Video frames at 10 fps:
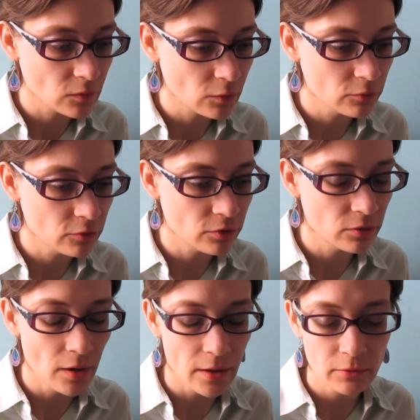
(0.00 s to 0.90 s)
or just
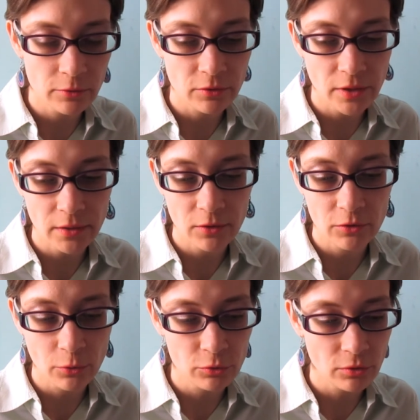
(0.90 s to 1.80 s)
not understanding
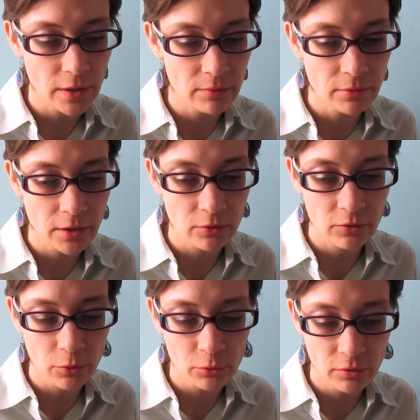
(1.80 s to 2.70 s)
social life and how to
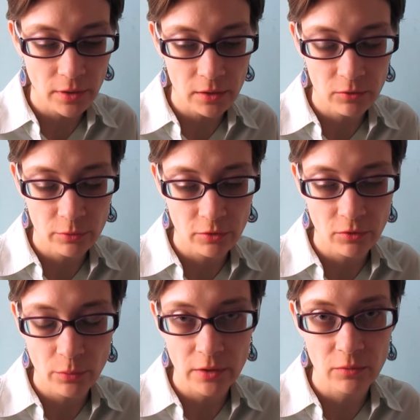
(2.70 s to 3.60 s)
socialize, which is the
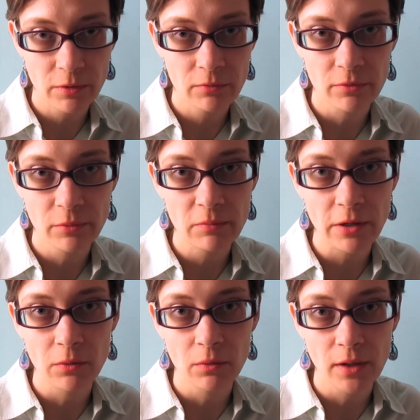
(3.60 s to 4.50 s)
way it's been for me my
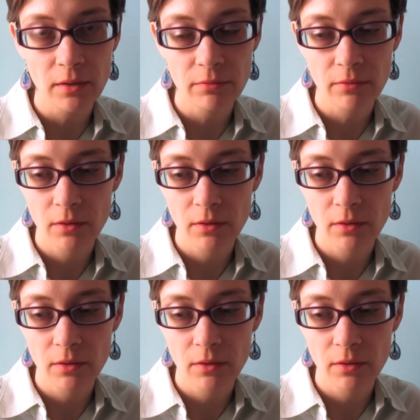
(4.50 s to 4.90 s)
whole life.